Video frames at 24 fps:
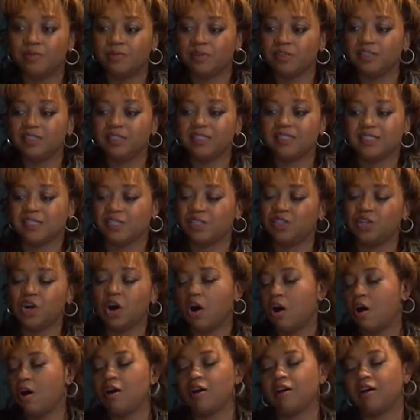was this
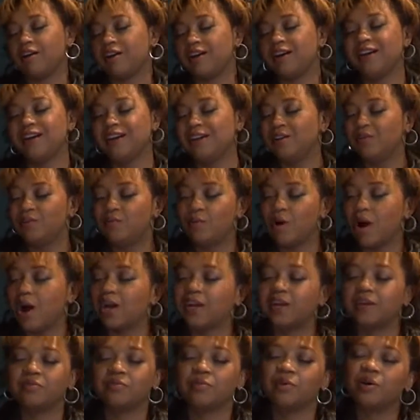hard
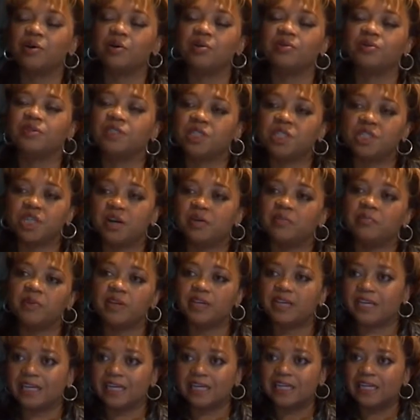rock and roll
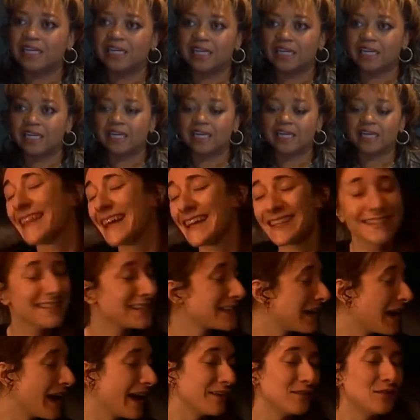jumping and kicking. Leslie
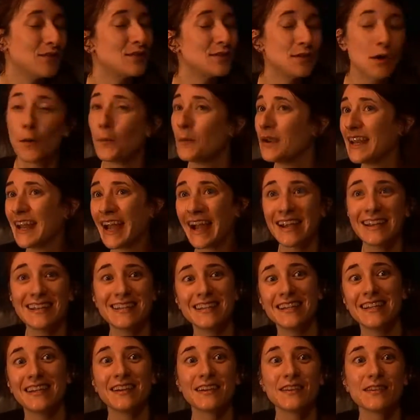and I have so many
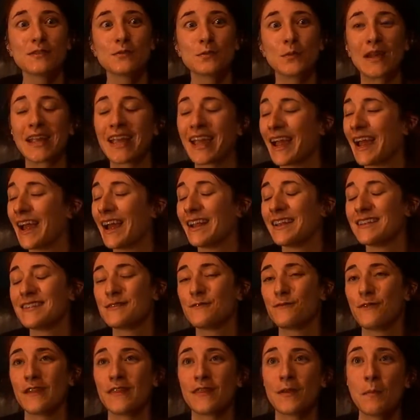ideas, we can't
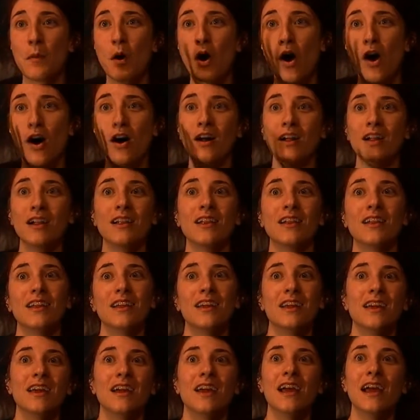fit them all
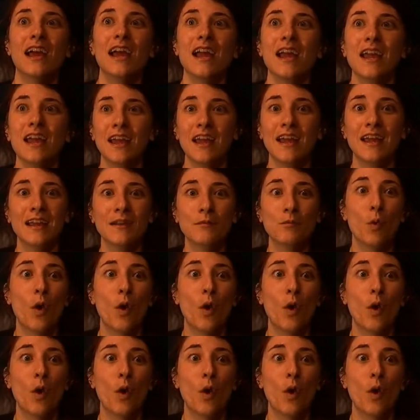in